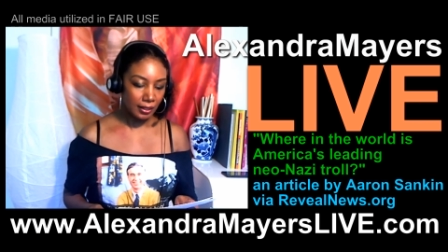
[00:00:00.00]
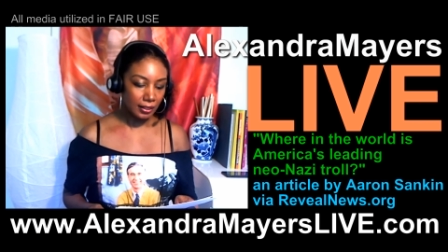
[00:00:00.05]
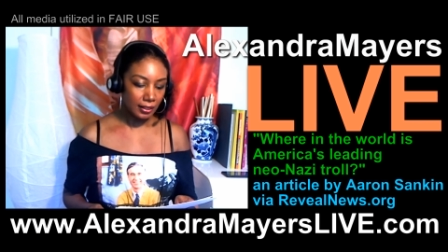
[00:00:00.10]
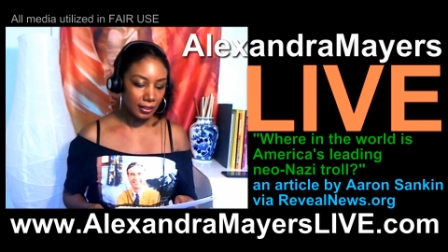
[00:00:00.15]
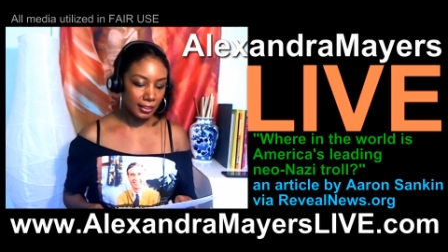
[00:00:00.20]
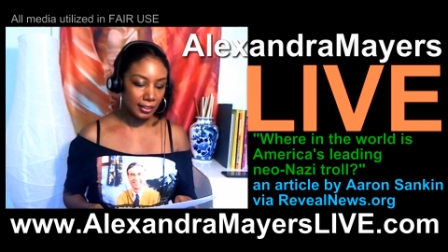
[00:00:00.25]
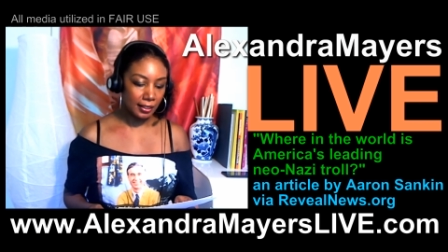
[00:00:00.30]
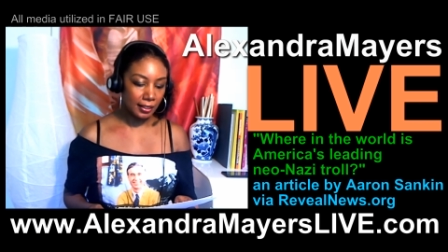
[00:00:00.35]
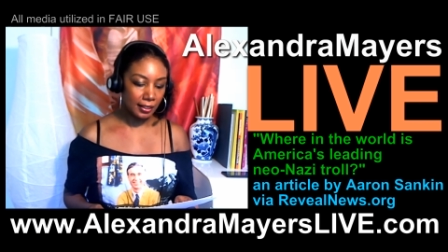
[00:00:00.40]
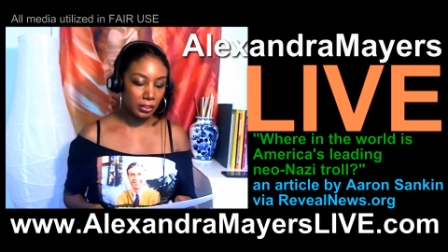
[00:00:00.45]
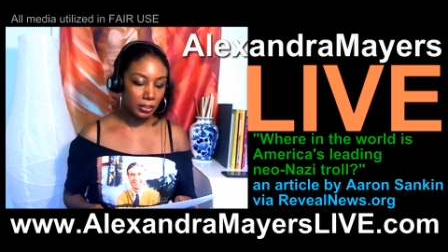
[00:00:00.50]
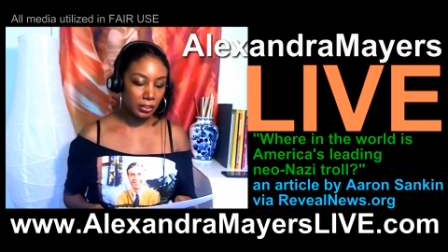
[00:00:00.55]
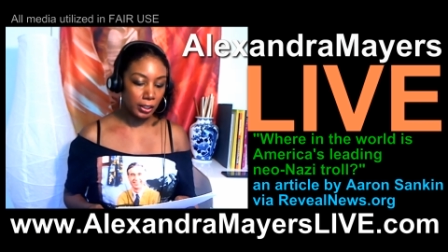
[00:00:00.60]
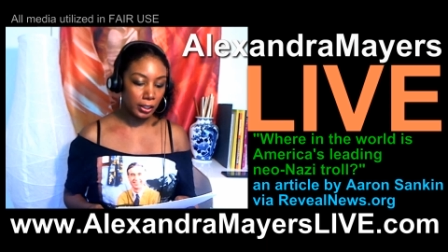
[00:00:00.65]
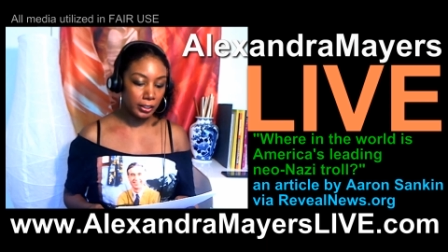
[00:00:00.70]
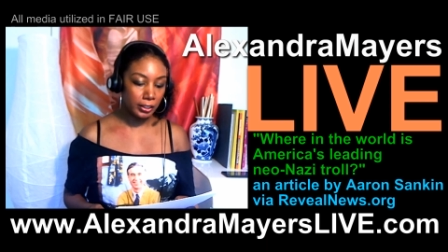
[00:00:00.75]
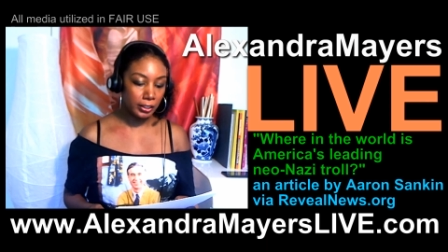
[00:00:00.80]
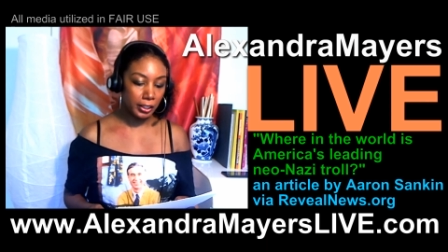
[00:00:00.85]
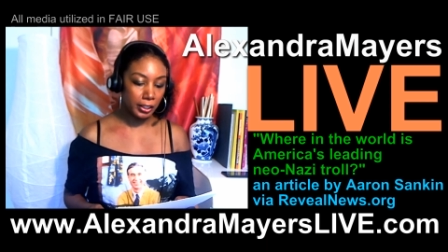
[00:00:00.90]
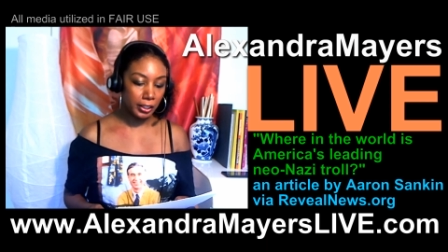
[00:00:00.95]
said the
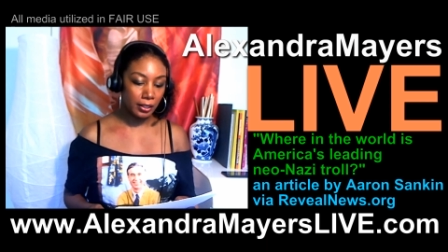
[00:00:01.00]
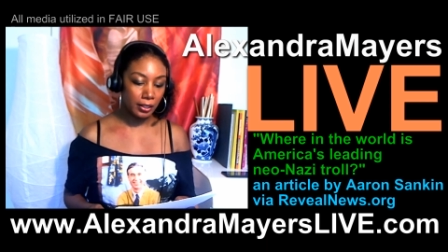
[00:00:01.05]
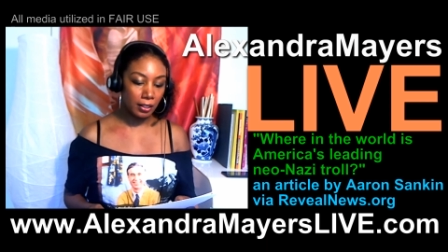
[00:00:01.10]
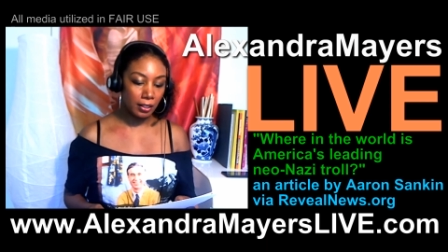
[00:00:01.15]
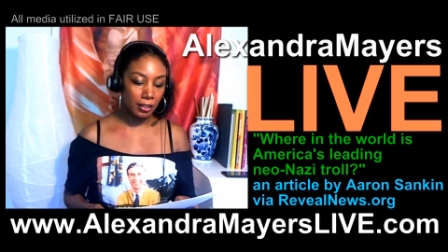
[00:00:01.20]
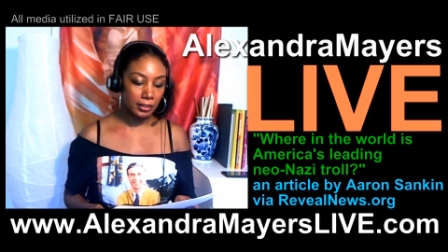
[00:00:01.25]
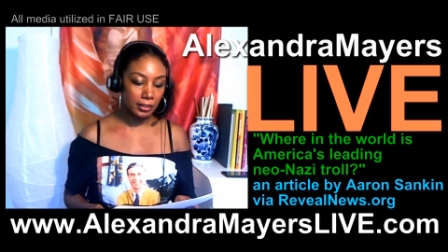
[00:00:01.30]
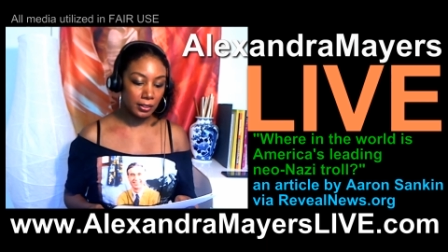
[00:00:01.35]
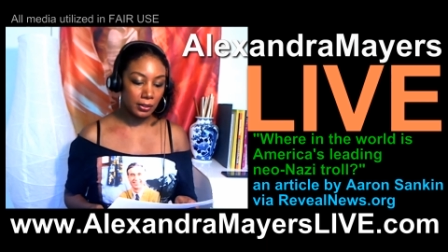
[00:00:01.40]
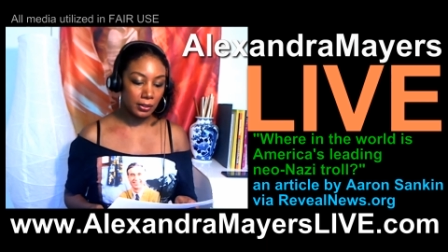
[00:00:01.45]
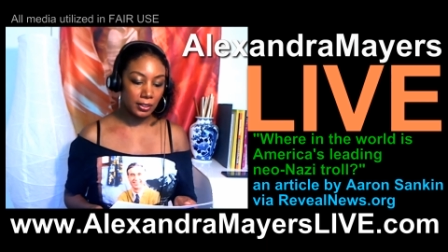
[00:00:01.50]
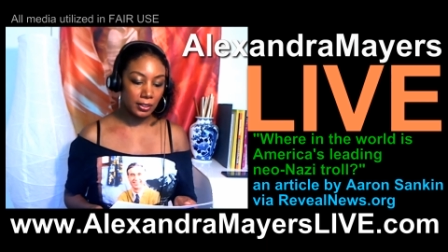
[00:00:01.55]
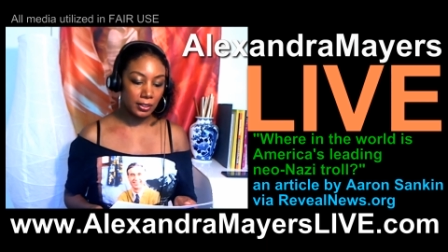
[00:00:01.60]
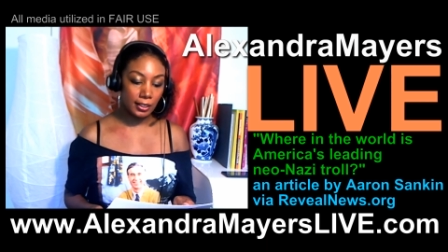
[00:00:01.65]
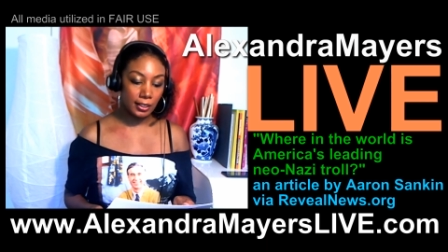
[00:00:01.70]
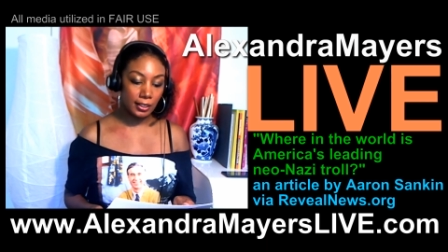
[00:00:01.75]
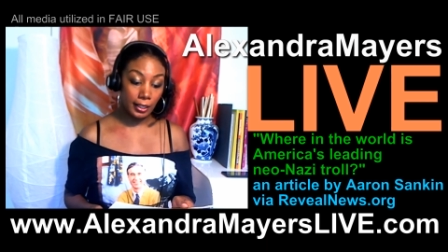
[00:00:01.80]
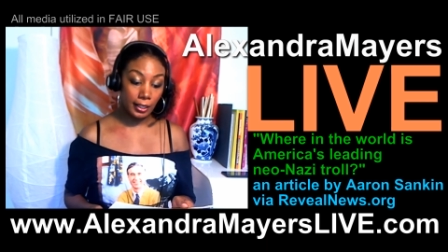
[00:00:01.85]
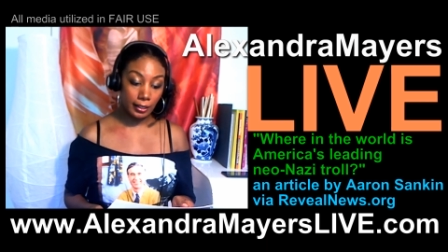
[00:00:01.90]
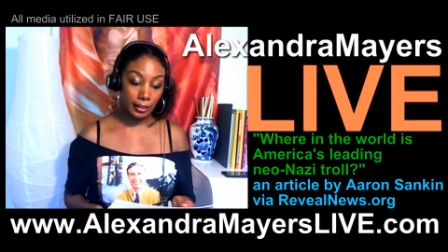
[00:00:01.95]
judge can also
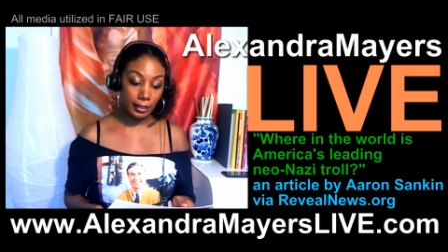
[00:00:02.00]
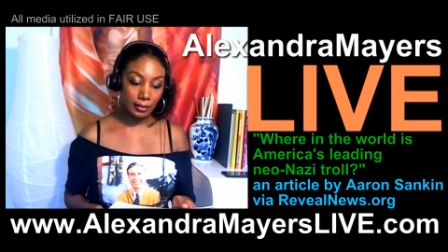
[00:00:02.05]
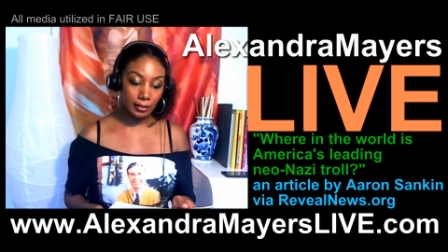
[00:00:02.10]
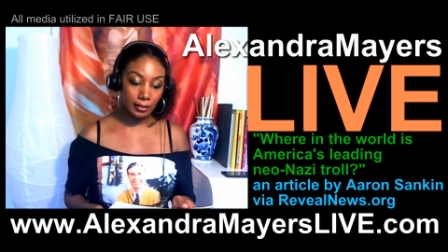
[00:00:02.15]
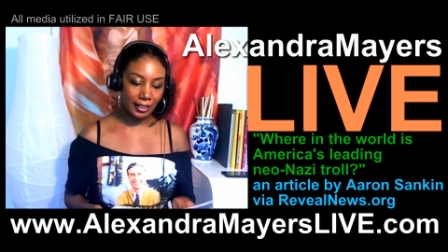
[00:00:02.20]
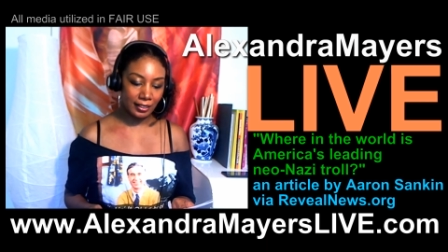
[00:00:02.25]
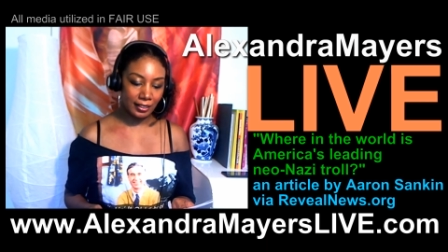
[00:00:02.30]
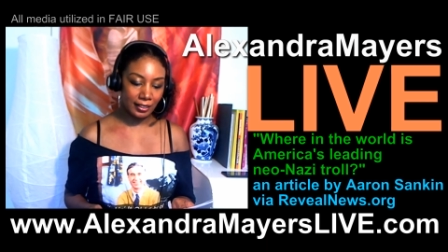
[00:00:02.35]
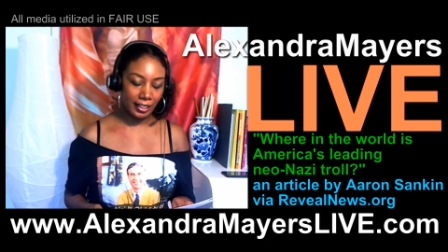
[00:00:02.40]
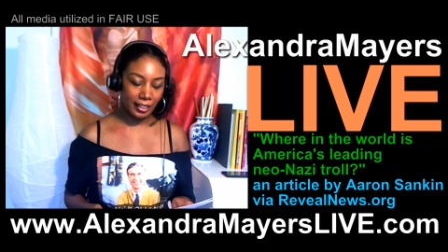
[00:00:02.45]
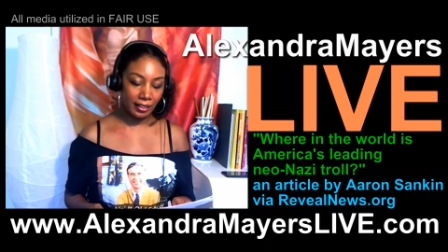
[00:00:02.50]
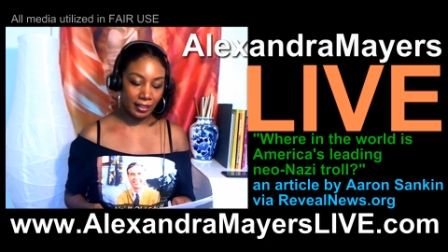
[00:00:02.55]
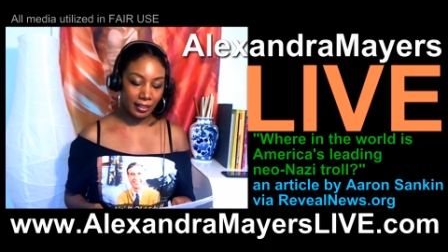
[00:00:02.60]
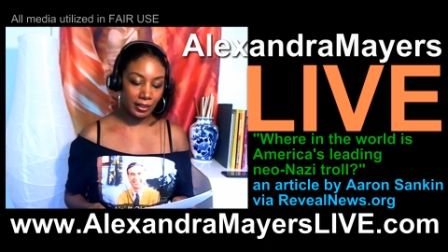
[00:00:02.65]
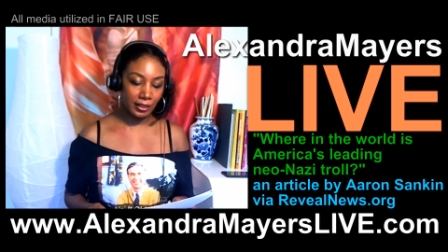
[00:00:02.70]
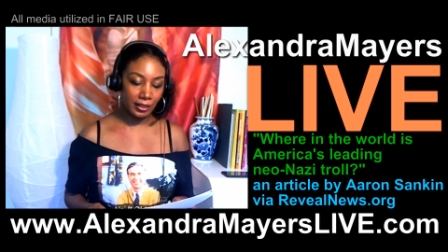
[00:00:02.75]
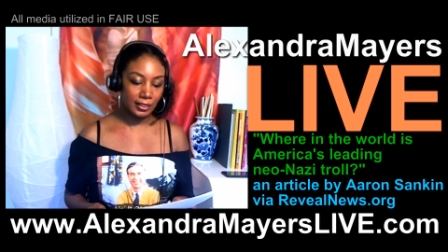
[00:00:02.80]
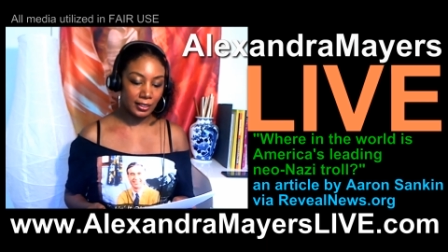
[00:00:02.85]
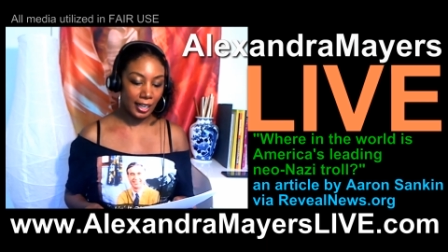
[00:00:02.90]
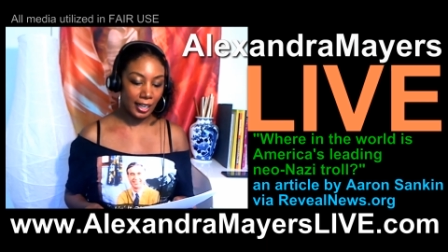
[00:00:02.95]
seize
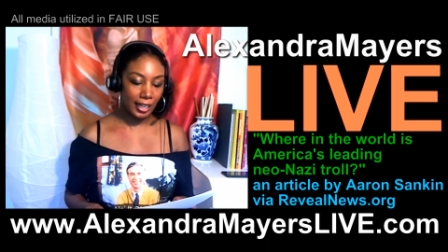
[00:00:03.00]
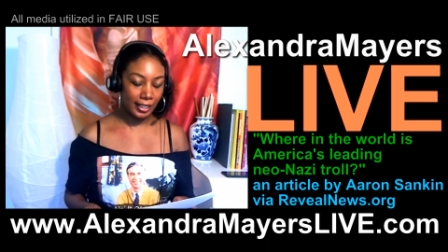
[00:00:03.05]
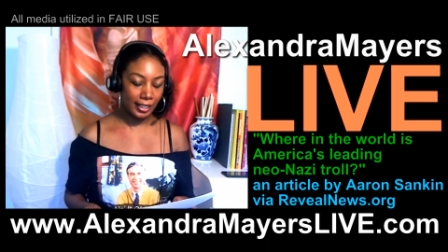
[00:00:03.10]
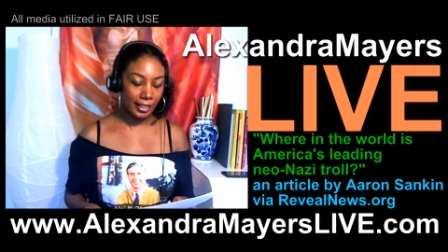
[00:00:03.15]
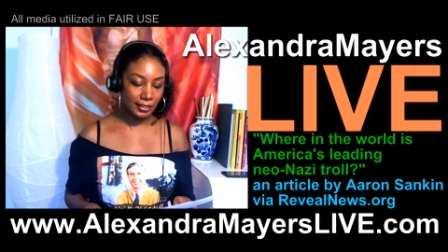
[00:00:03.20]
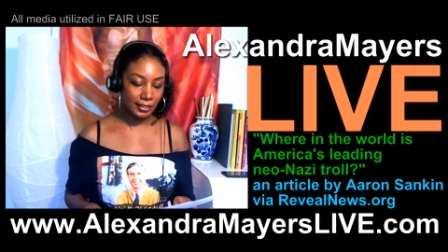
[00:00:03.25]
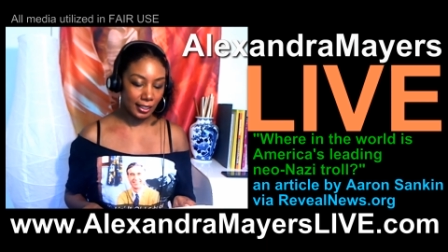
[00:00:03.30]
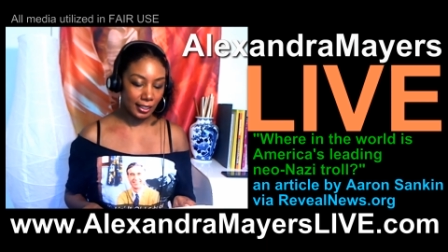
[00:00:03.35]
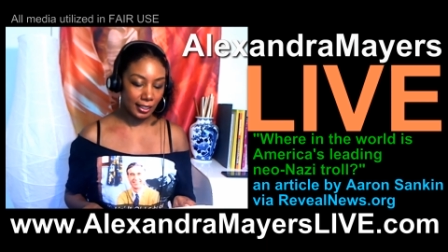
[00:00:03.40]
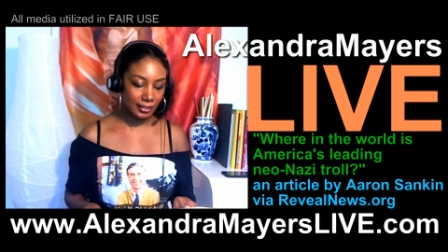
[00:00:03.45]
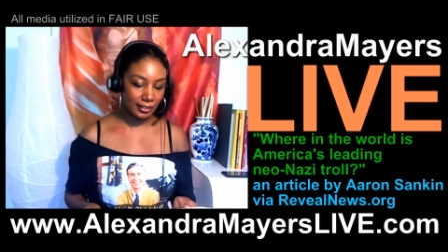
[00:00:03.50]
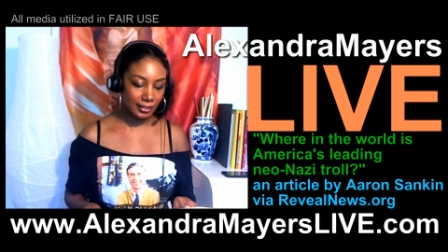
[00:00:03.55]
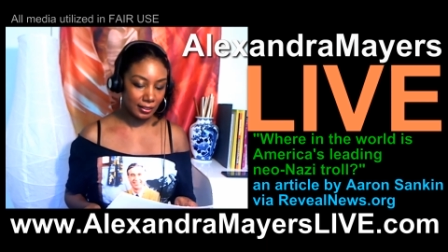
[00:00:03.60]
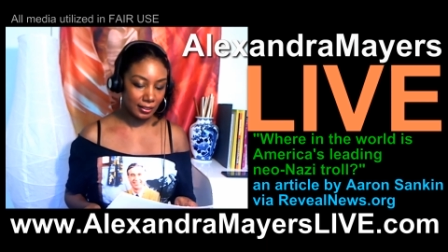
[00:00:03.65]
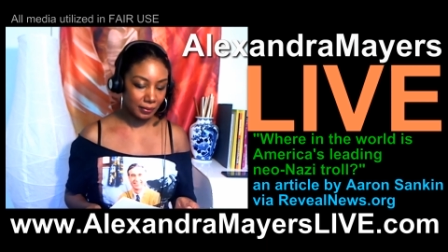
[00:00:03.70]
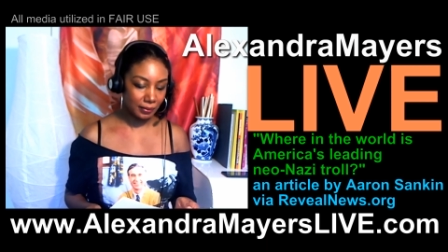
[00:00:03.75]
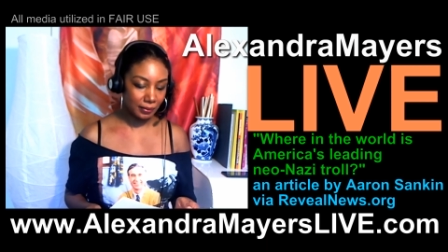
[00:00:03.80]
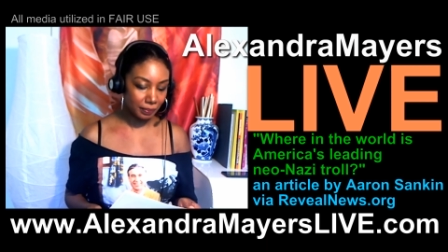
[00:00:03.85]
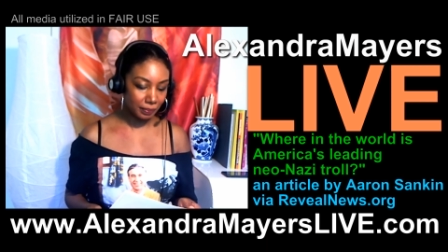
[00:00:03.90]
Anglin's assets.